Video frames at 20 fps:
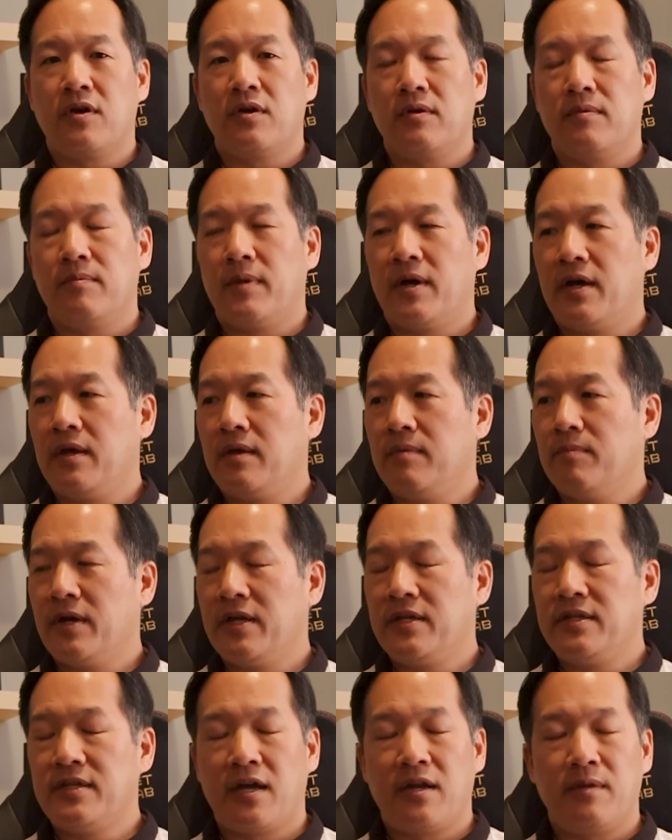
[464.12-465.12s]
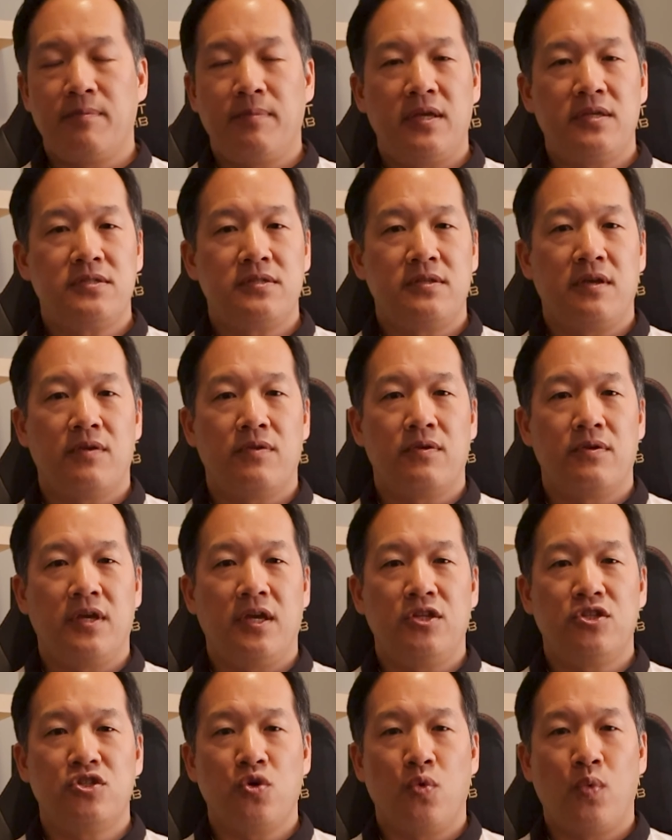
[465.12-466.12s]
my database the other day,
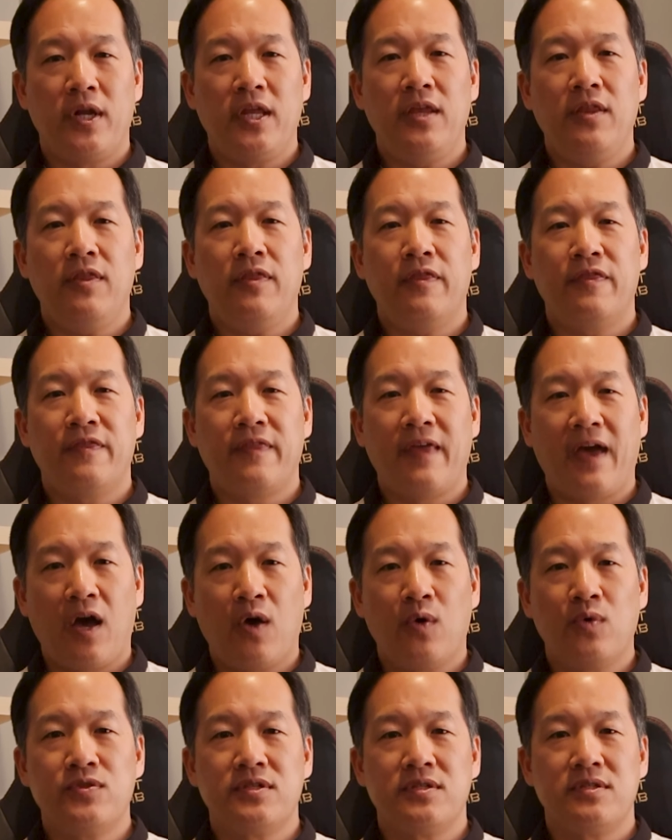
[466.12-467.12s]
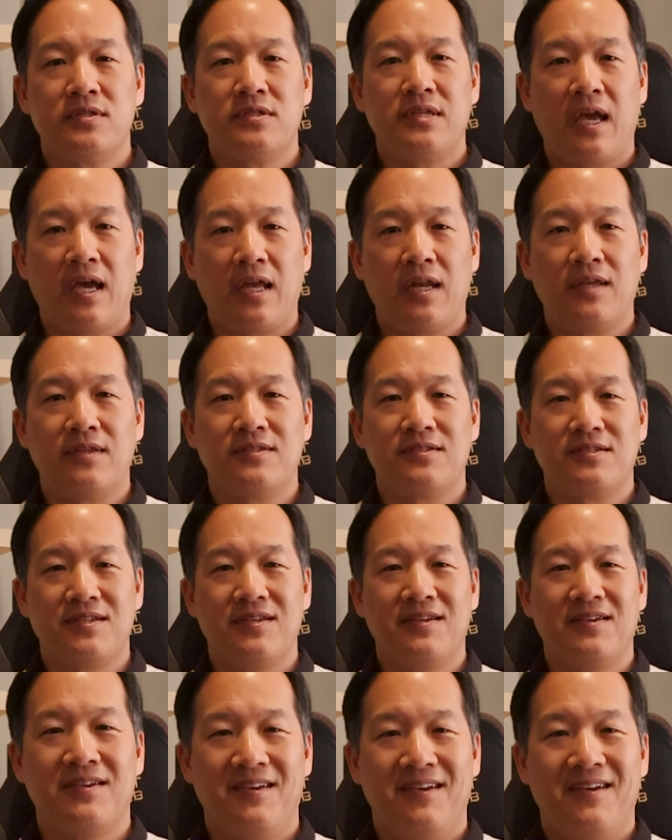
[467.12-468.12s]
20,000 tenants.
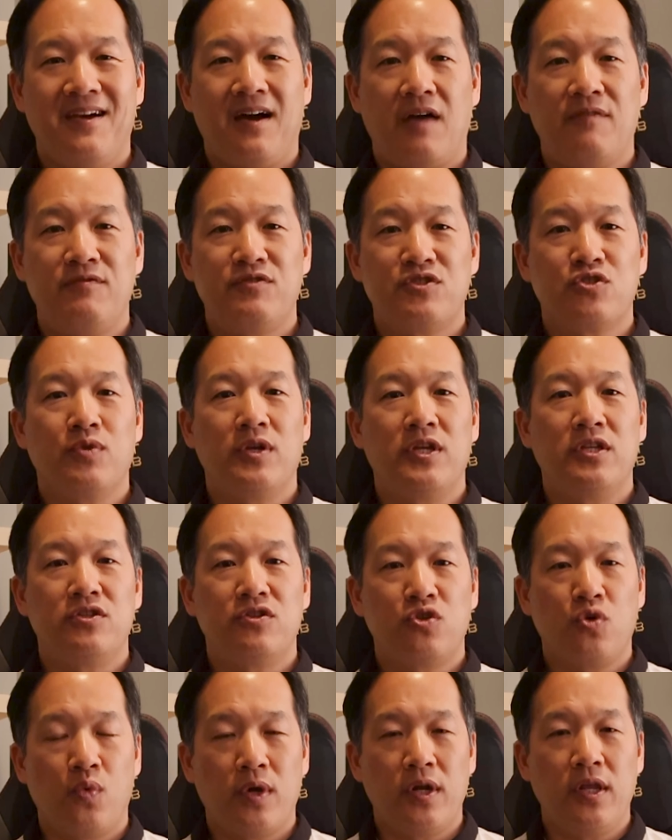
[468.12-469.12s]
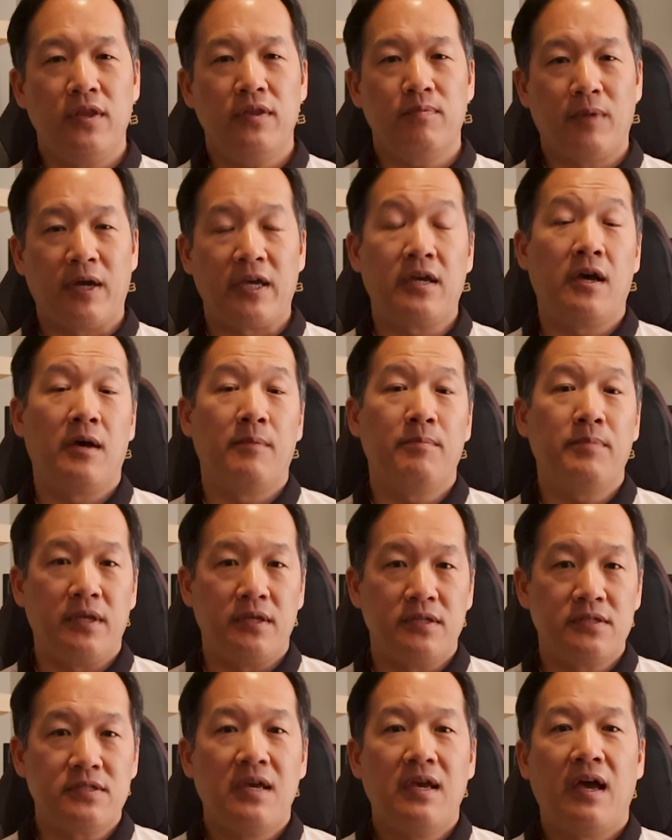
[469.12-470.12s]
I've screened
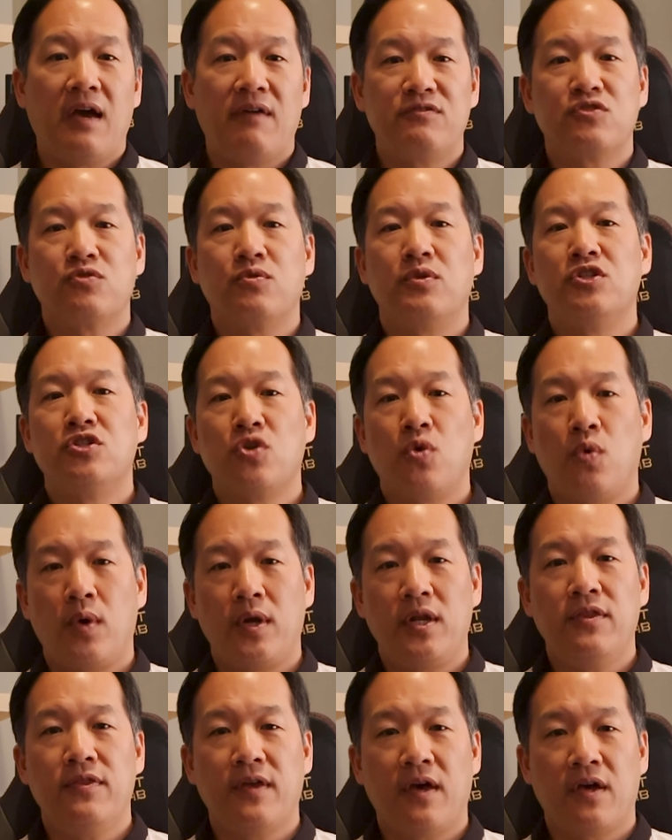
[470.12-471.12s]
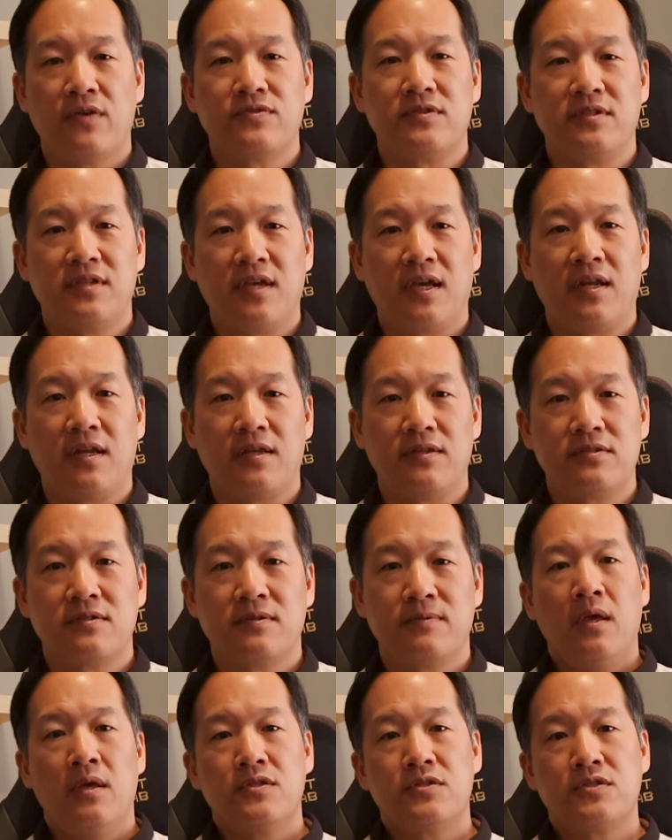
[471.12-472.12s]
20,000 tenants.
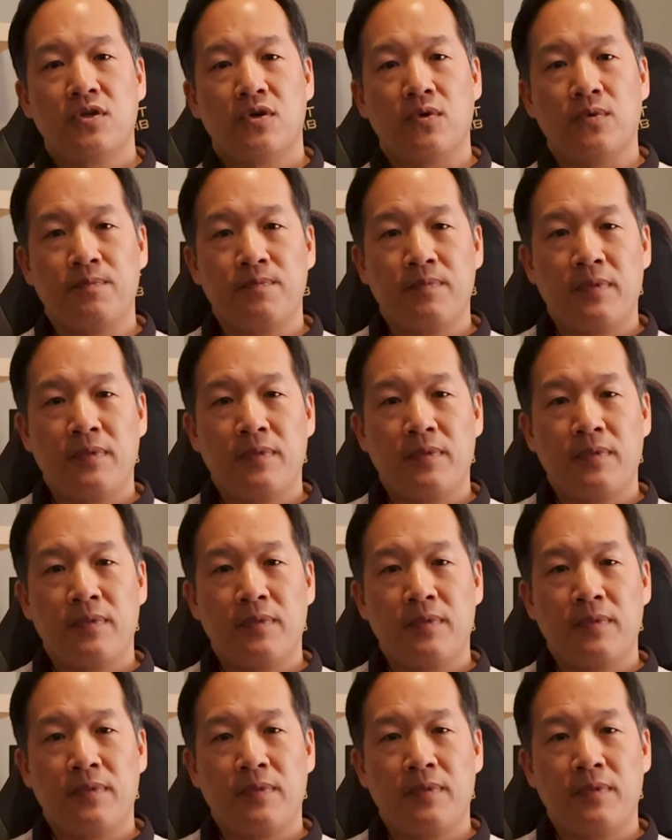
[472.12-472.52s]
So